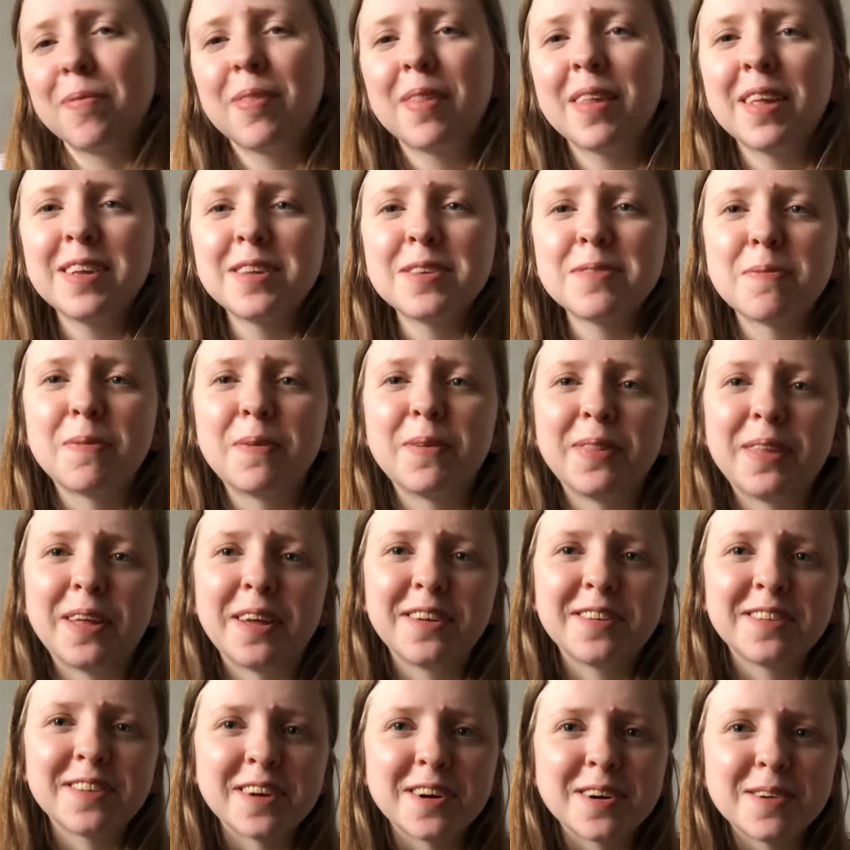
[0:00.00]
Let's put
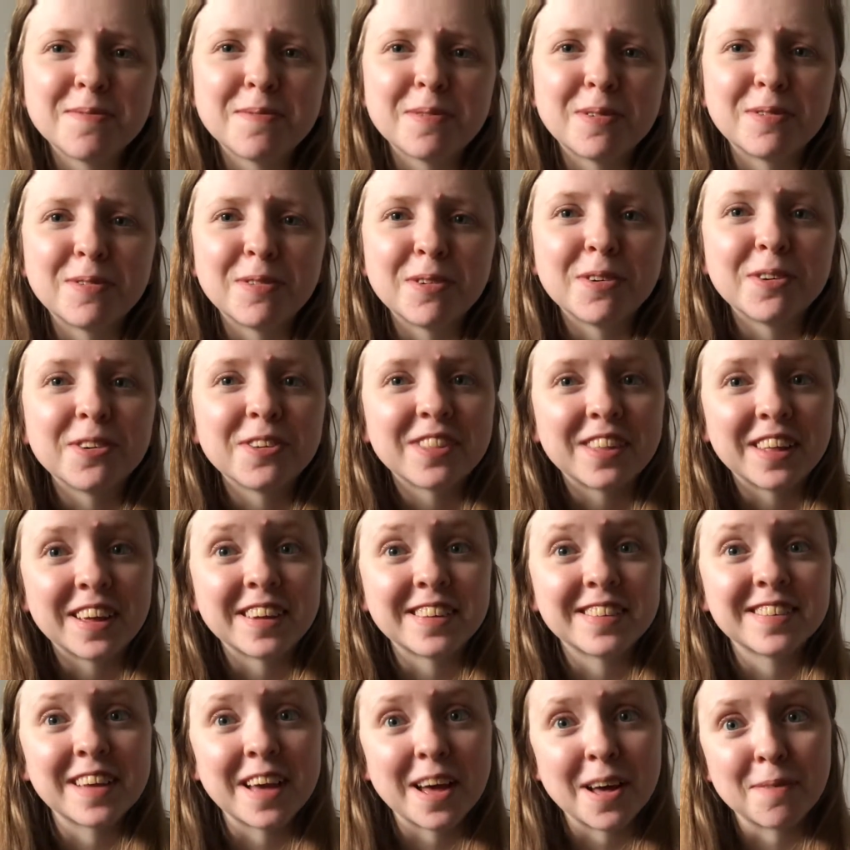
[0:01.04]
that down before
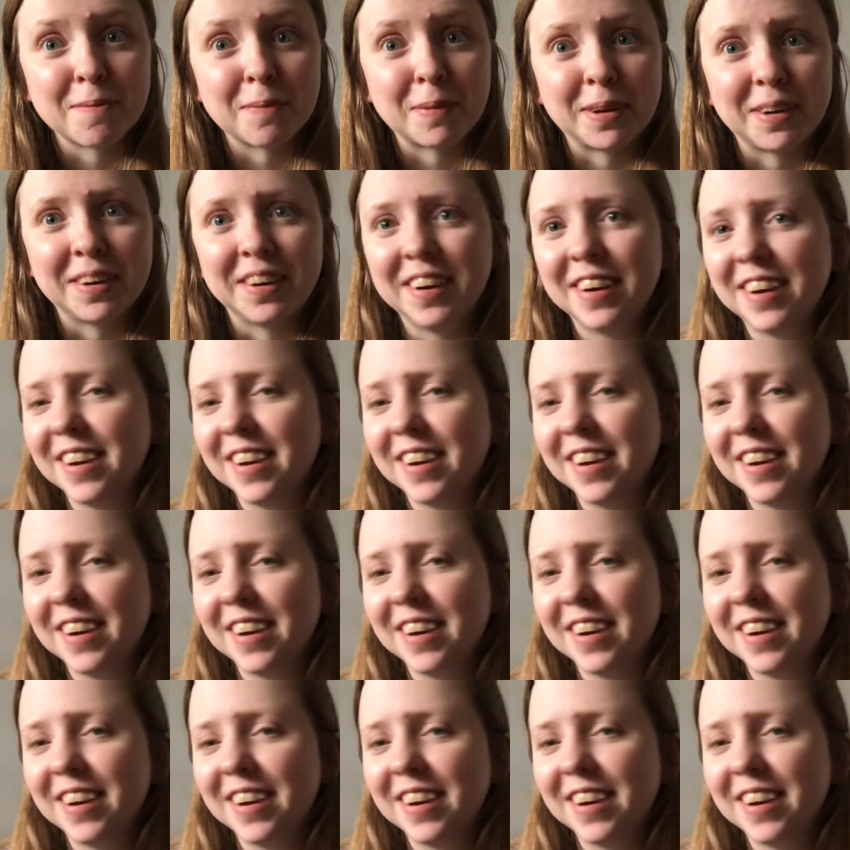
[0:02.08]
things happen.